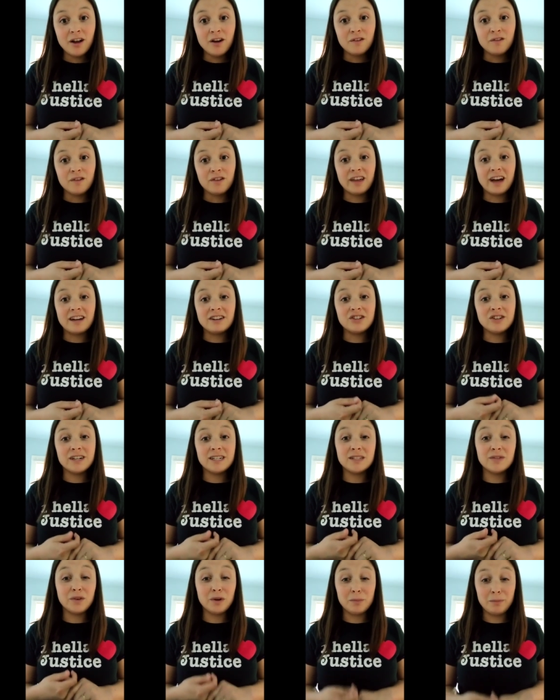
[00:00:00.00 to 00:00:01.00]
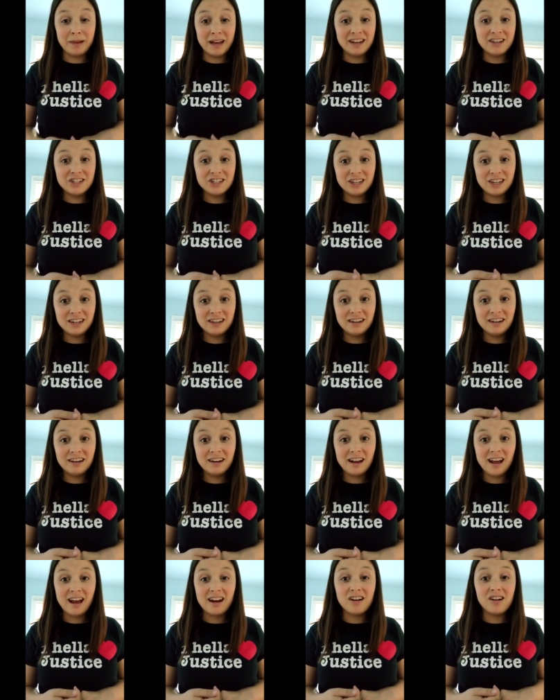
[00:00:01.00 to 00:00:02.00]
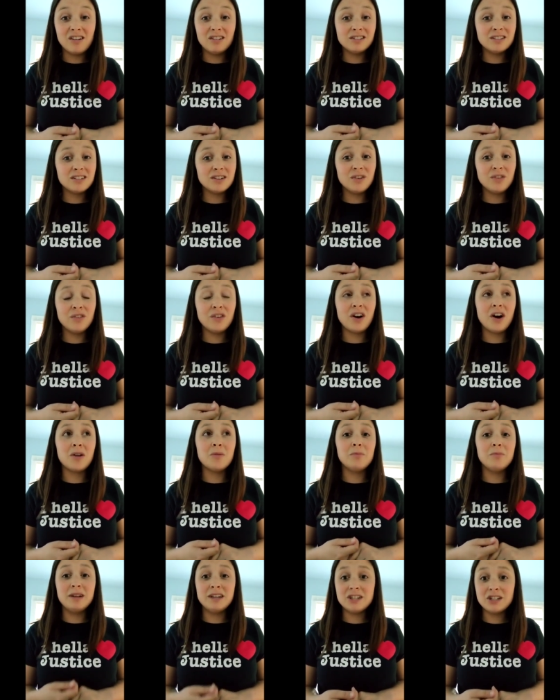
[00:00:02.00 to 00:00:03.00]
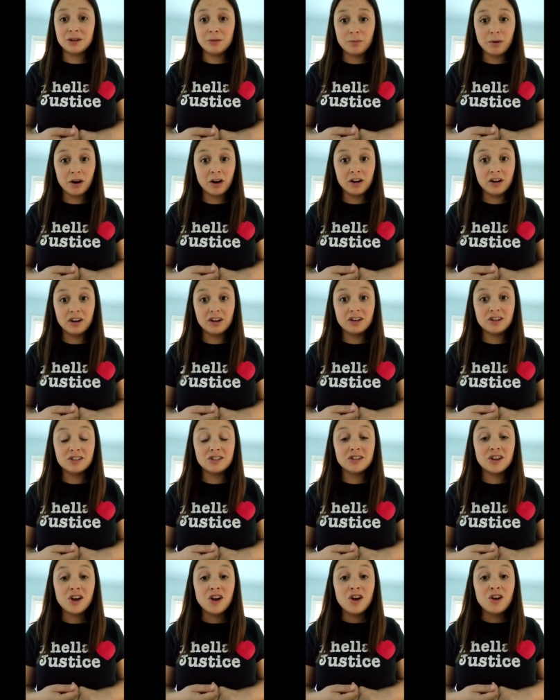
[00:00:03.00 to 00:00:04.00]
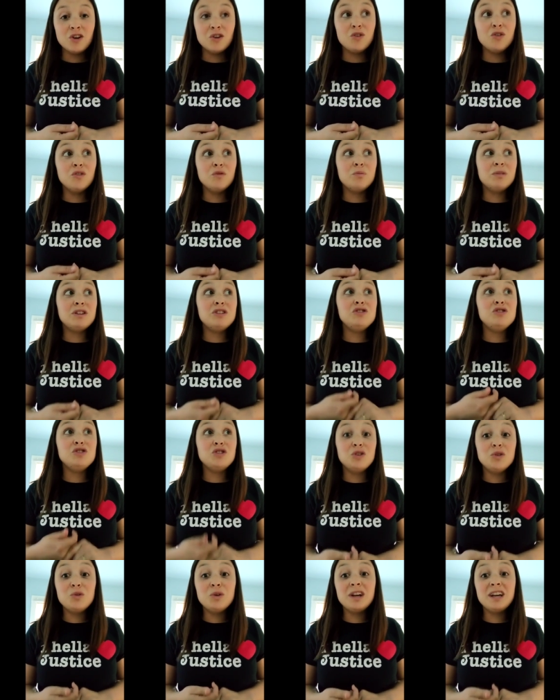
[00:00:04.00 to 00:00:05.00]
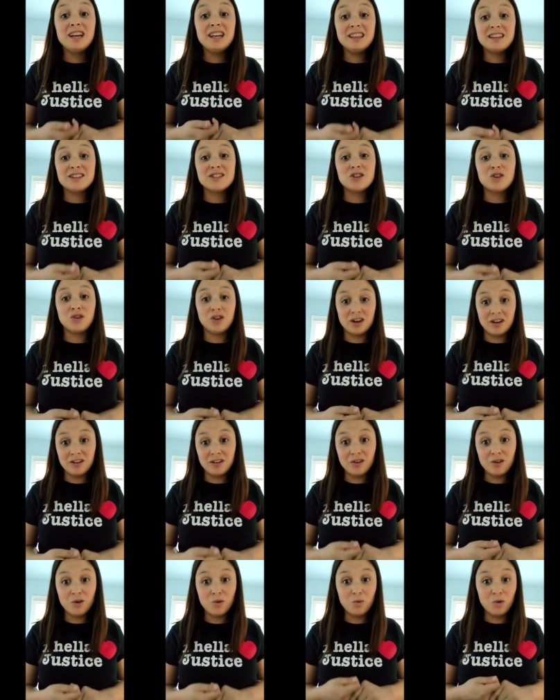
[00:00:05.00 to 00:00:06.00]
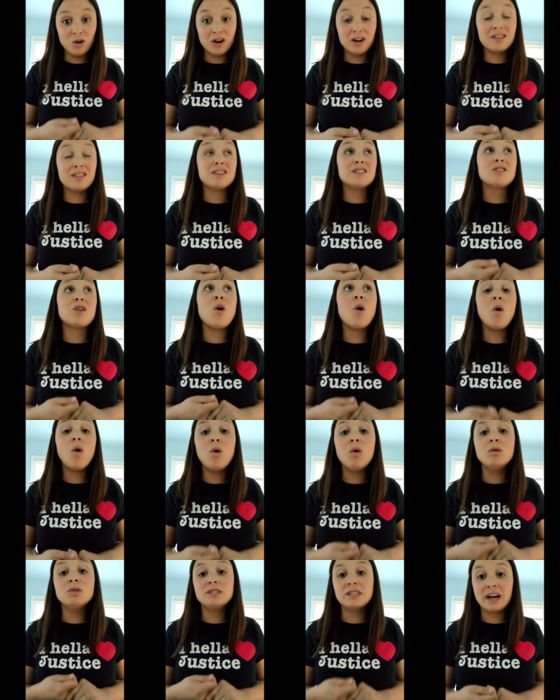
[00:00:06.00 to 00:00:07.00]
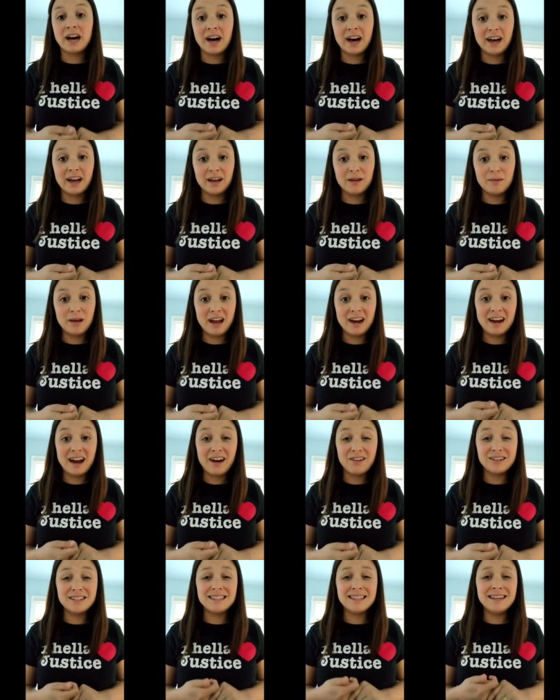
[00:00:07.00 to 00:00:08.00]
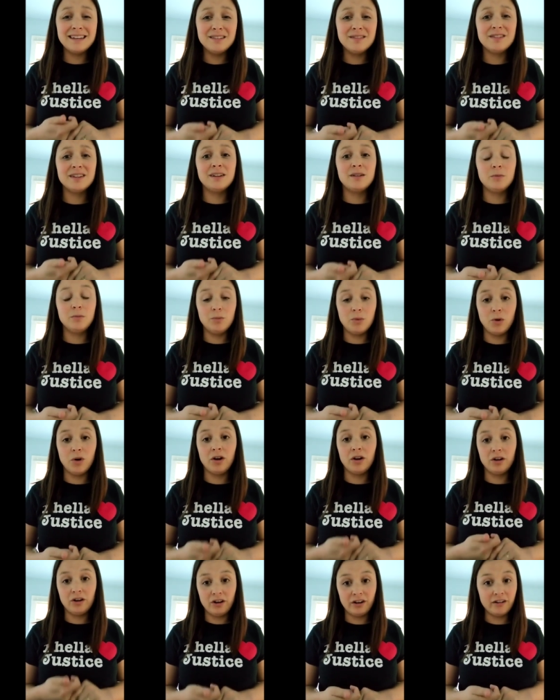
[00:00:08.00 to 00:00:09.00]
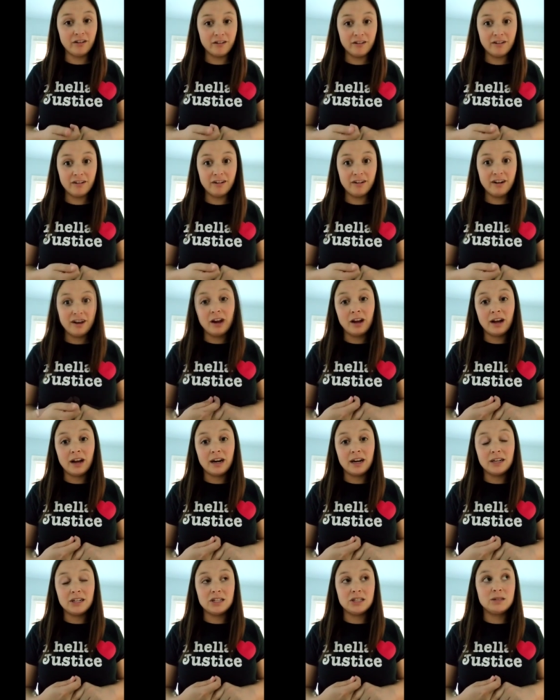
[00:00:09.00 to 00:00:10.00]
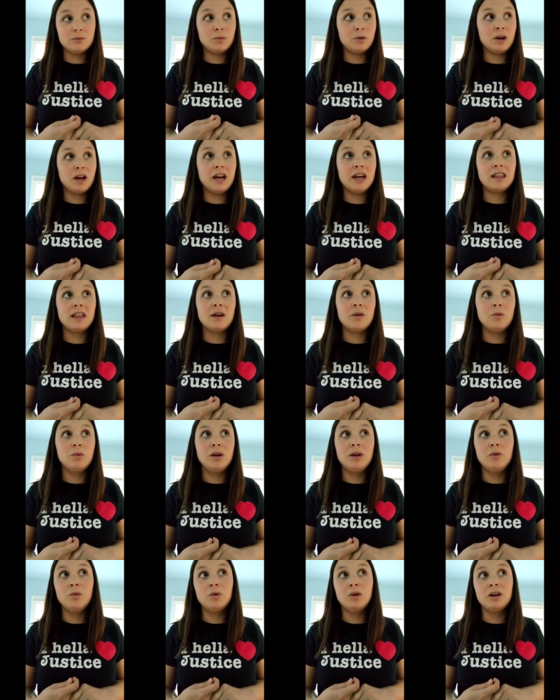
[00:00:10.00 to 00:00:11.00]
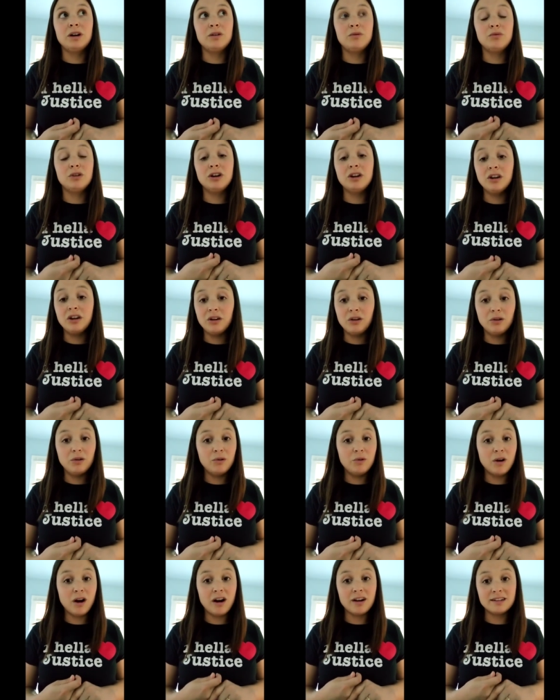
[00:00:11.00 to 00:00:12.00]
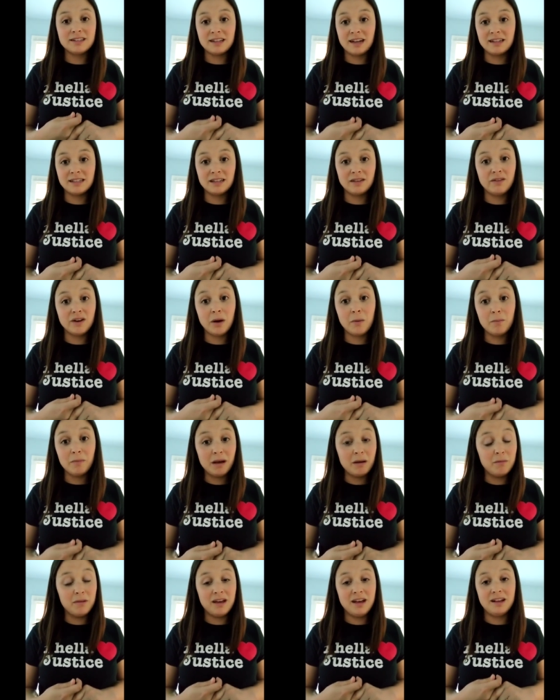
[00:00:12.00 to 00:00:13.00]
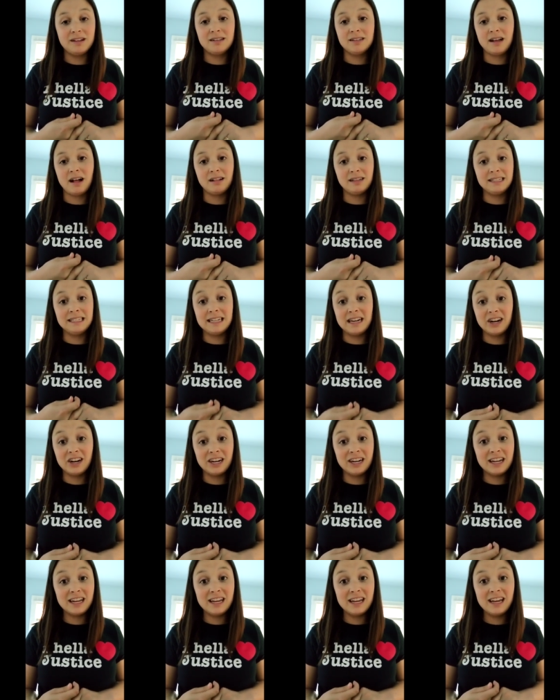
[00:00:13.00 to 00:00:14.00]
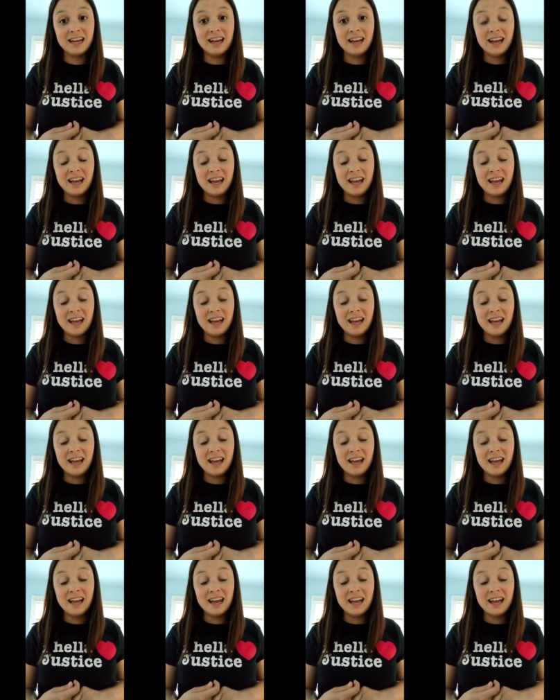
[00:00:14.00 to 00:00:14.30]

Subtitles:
for that transformation, and also for our mission partners who've been doing this critical work this whole time, and now it's even more critical. And I just pray that we would renew our sense of commitment and solidarity,